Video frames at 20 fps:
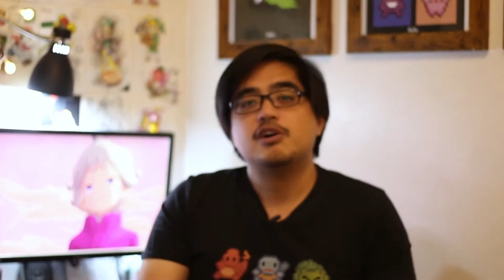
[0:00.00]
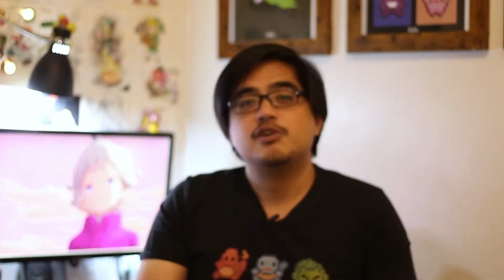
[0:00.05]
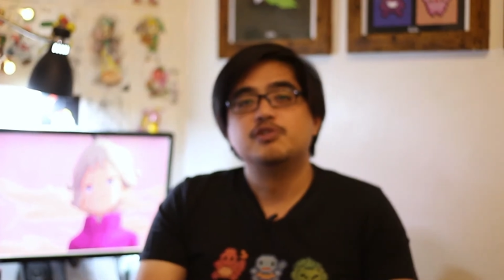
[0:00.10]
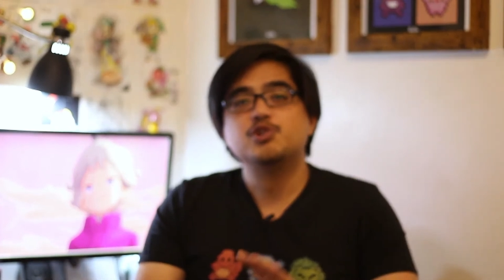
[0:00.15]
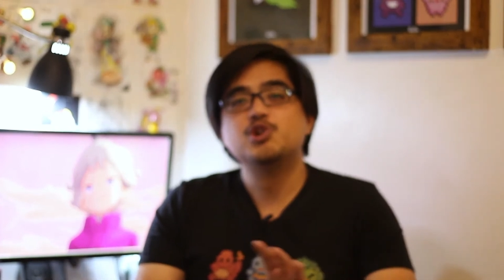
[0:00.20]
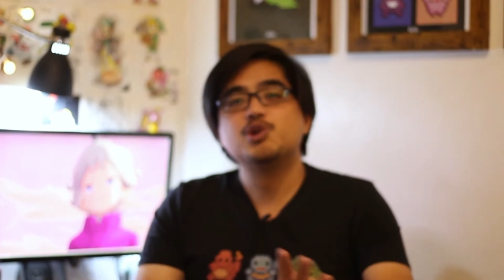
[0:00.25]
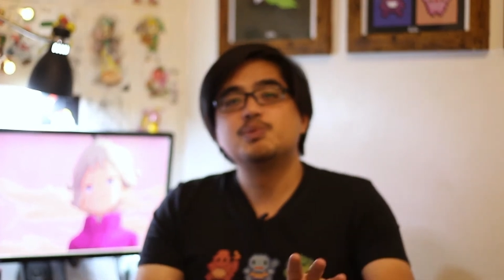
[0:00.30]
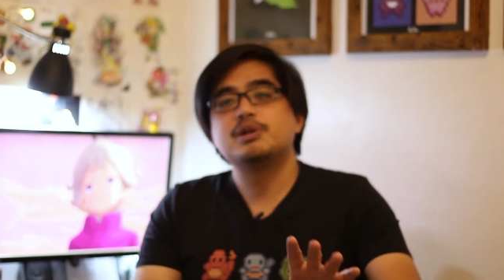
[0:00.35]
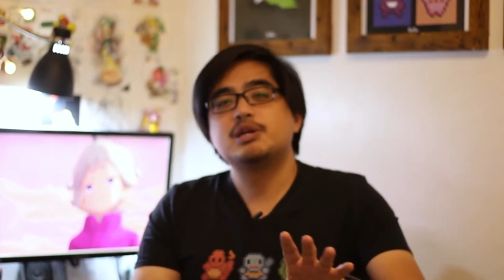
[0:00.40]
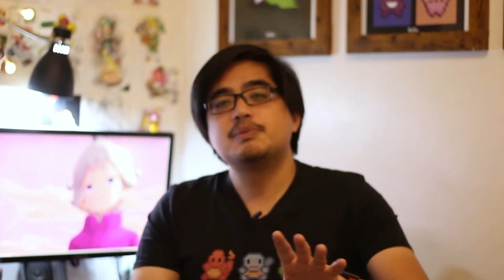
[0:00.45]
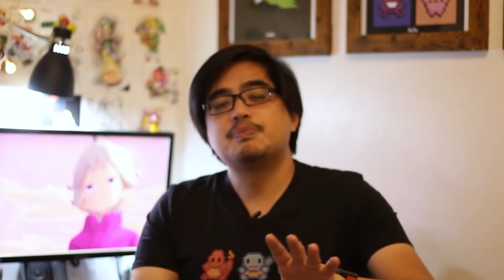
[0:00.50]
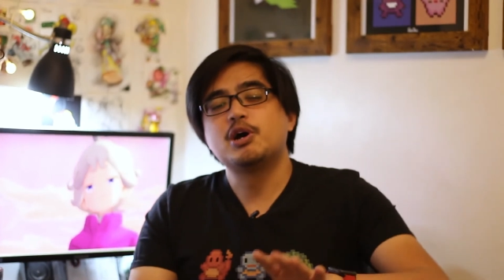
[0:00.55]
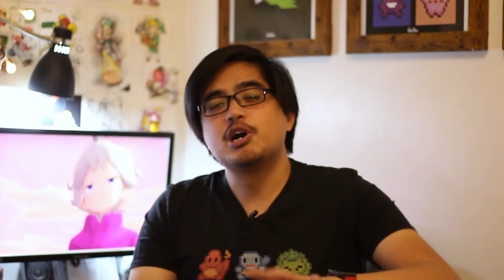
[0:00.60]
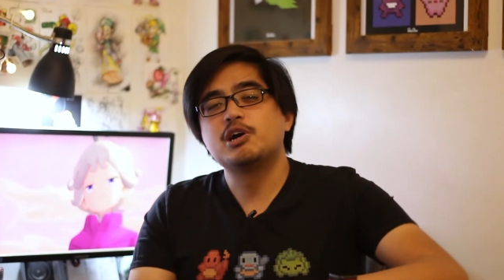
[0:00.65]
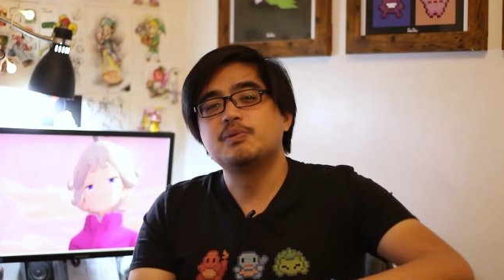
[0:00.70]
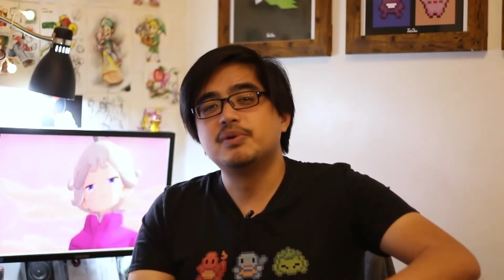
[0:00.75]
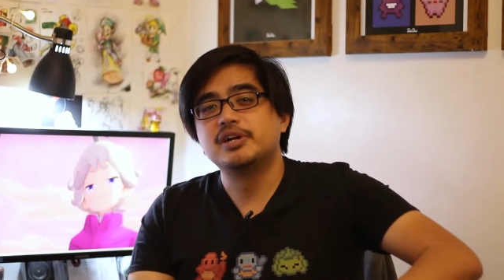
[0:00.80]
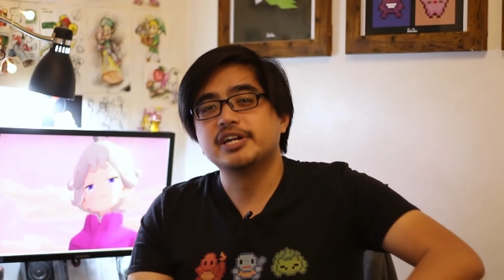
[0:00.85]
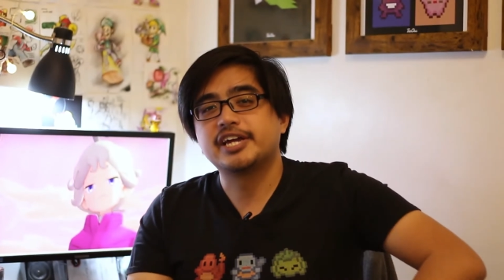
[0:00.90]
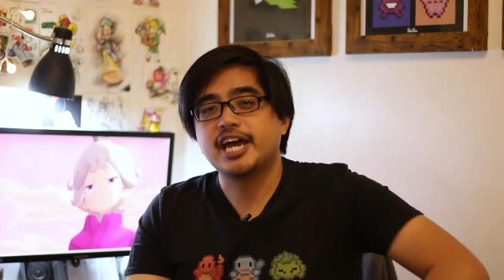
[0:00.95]
Normally
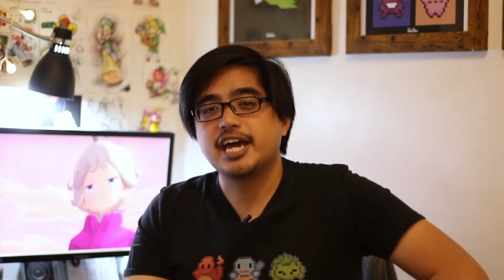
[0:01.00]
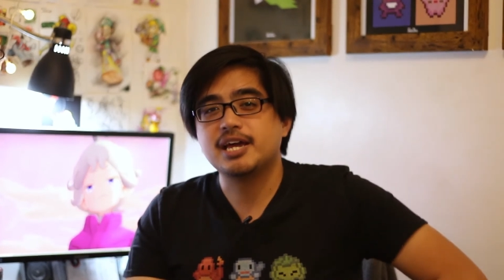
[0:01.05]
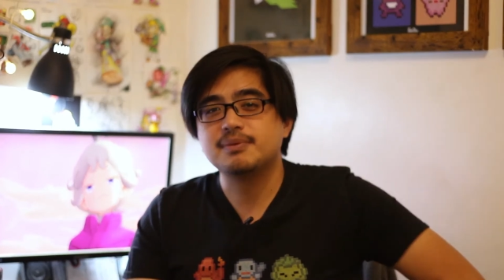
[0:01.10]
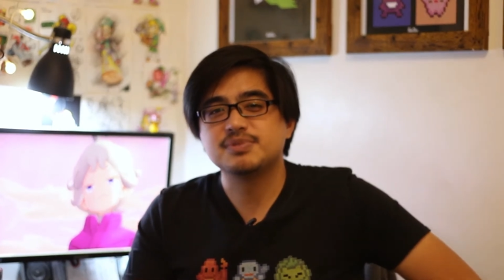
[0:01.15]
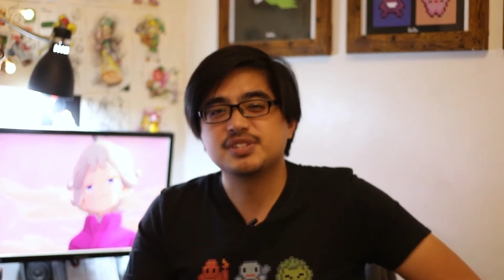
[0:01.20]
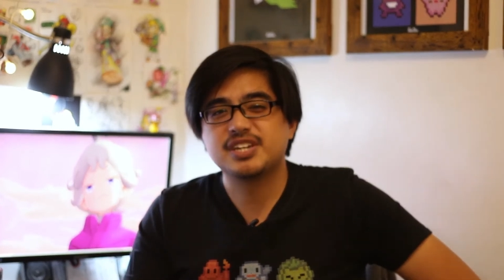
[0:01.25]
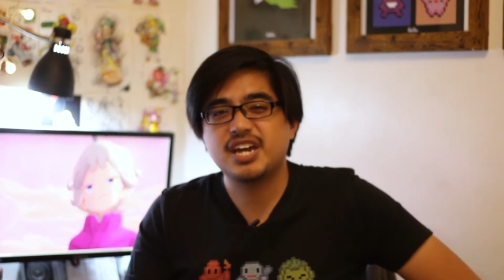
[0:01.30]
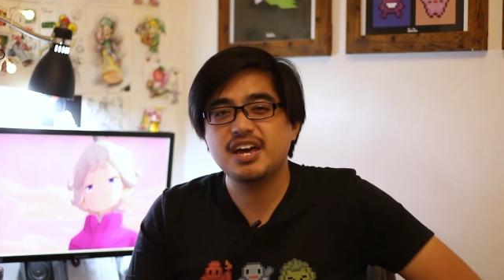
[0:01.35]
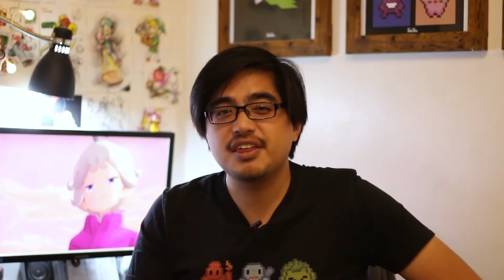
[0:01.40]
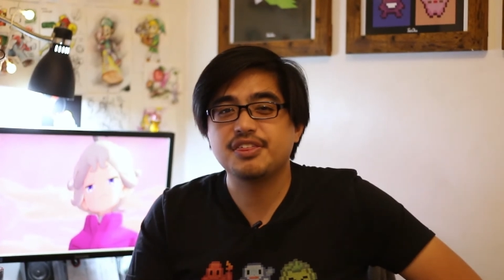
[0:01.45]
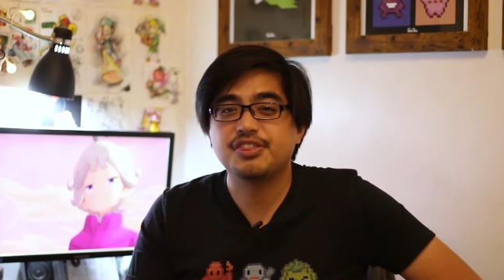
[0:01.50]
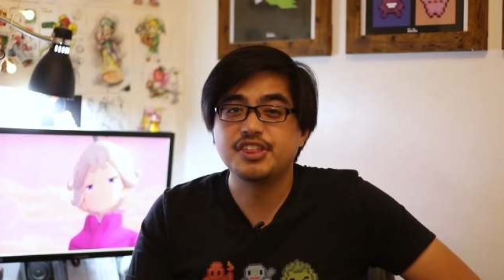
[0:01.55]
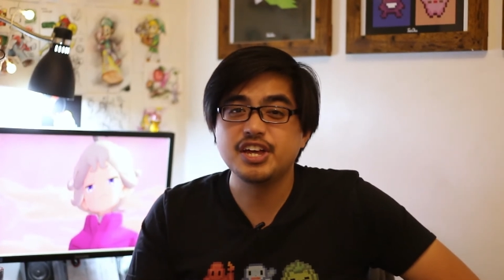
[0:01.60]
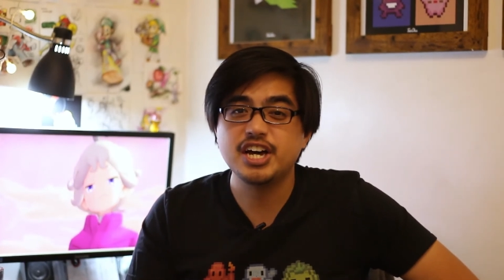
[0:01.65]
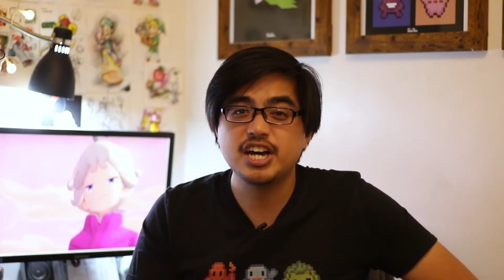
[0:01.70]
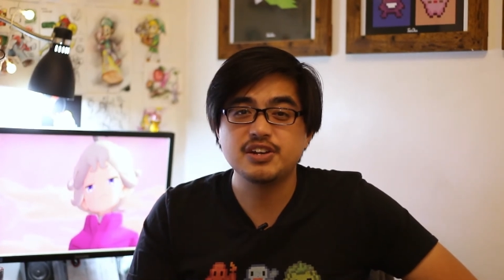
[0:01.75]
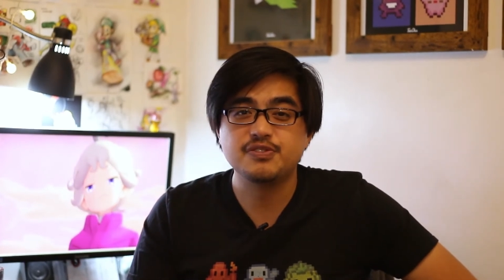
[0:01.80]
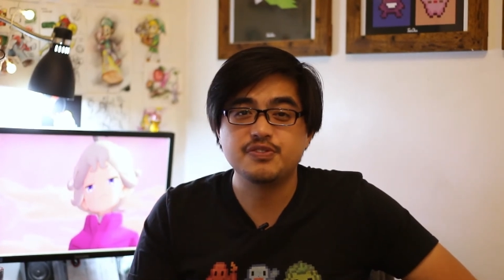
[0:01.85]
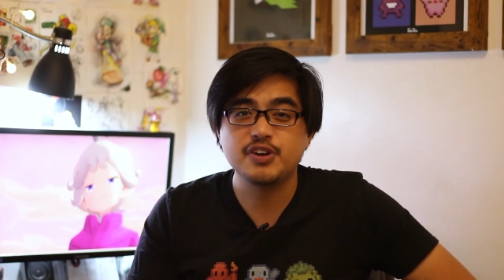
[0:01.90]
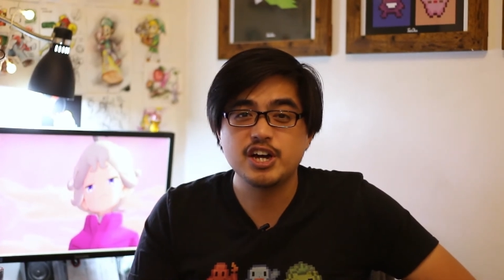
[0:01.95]
Pokemon games get a
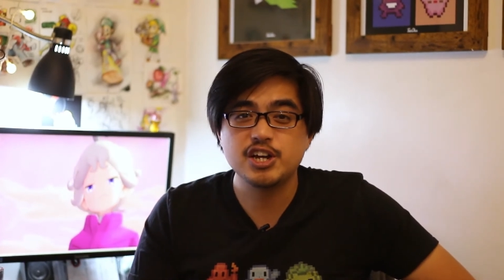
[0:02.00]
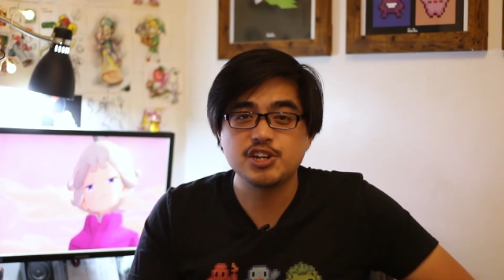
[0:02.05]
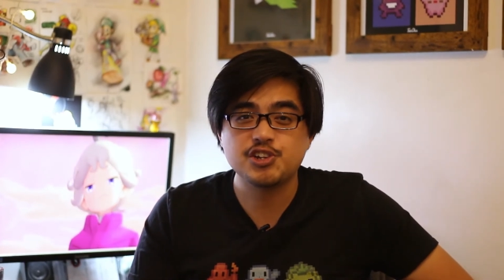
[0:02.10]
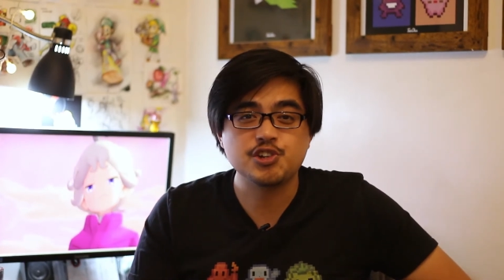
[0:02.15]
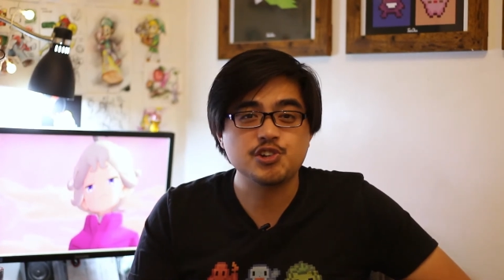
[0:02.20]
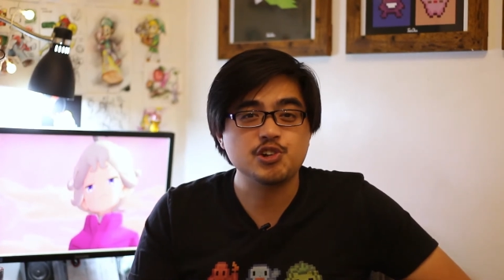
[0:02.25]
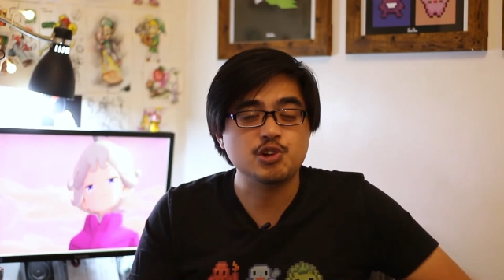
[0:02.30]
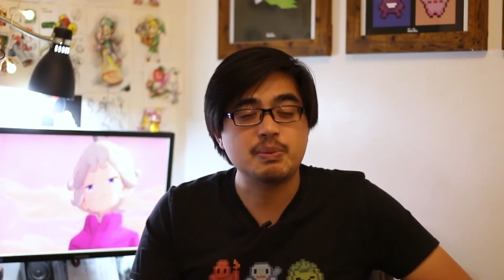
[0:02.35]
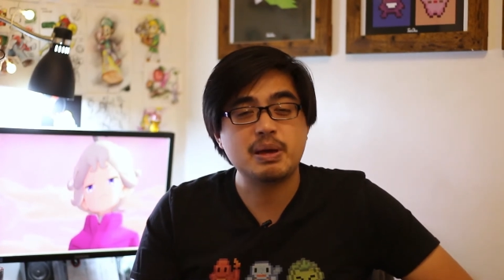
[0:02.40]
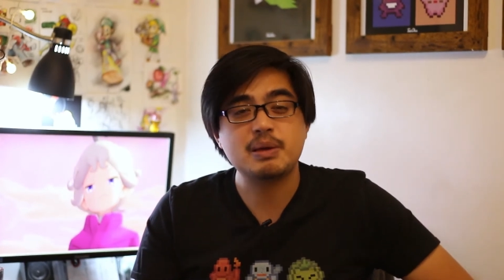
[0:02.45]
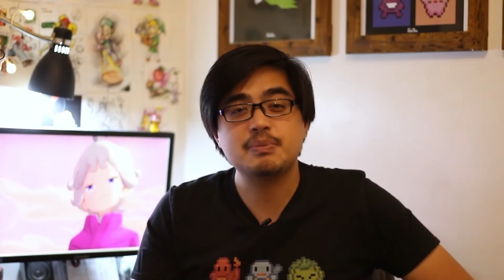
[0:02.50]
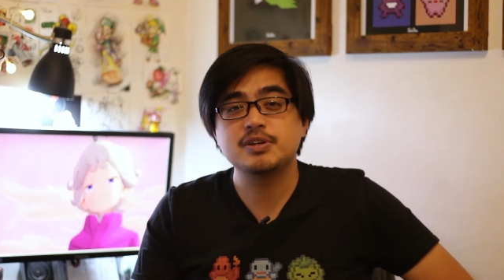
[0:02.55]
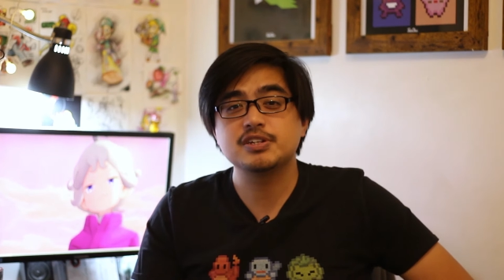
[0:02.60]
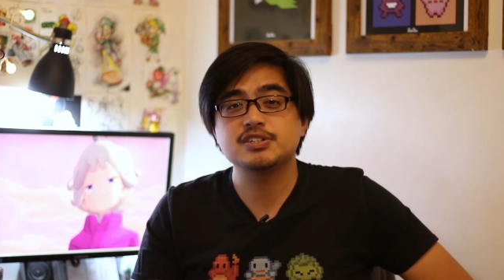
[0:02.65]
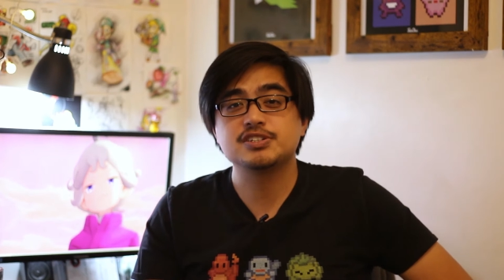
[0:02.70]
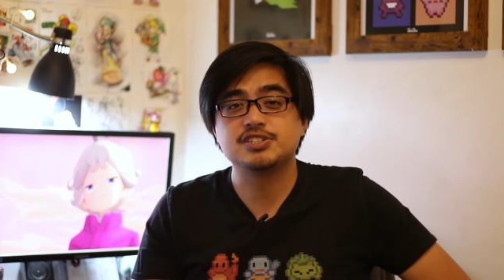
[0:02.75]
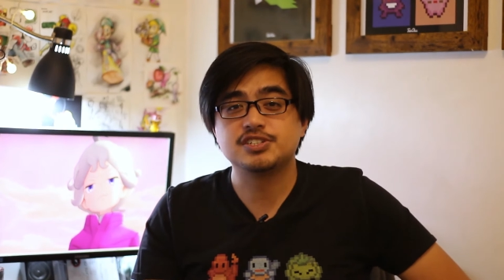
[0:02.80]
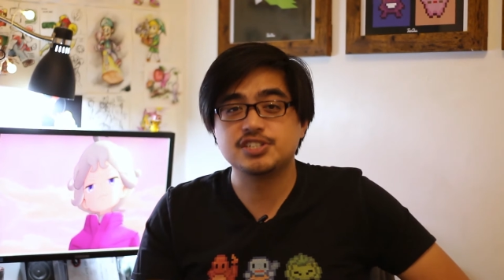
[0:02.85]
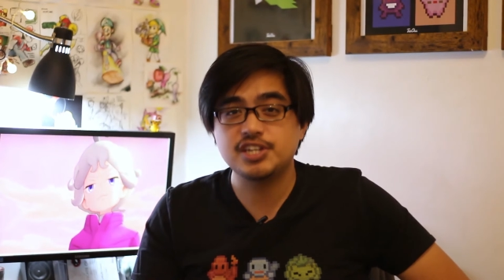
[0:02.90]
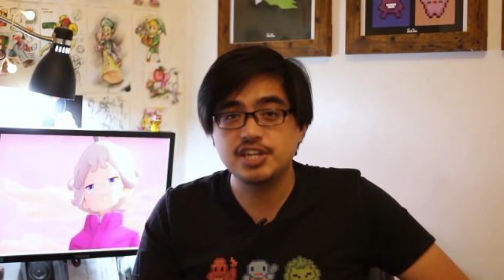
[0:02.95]
third version or maybe
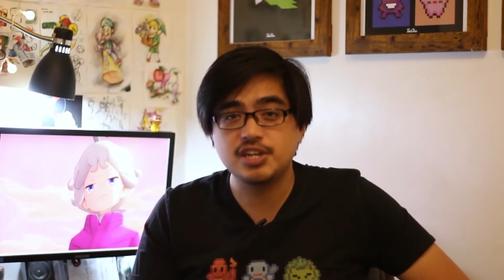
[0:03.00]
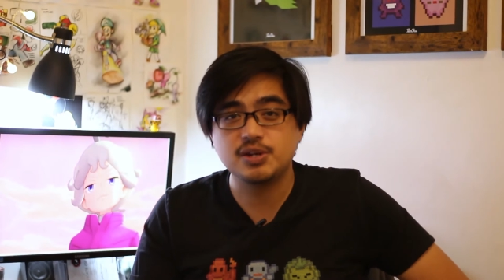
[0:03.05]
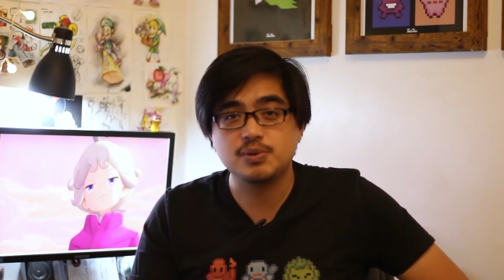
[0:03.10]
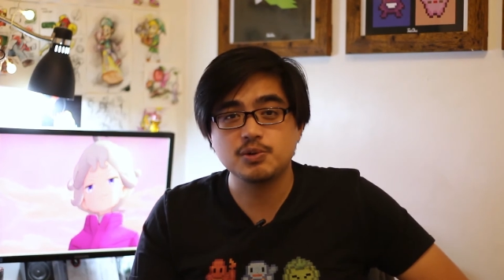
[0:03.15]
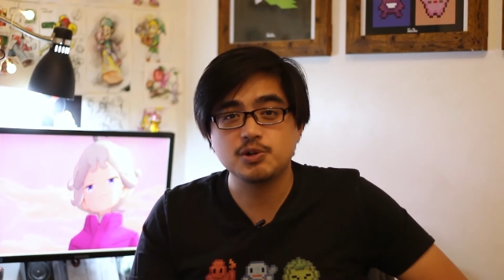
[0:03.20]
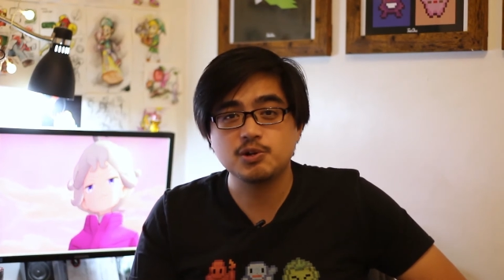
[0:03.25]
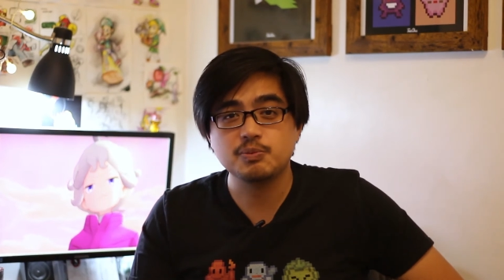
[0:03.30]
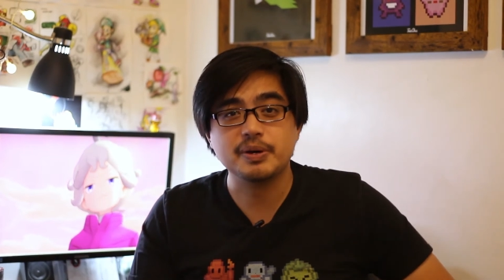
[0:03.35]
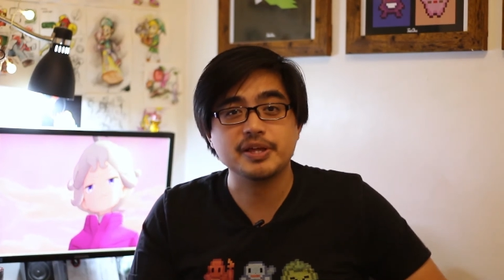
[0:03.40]
a sequel,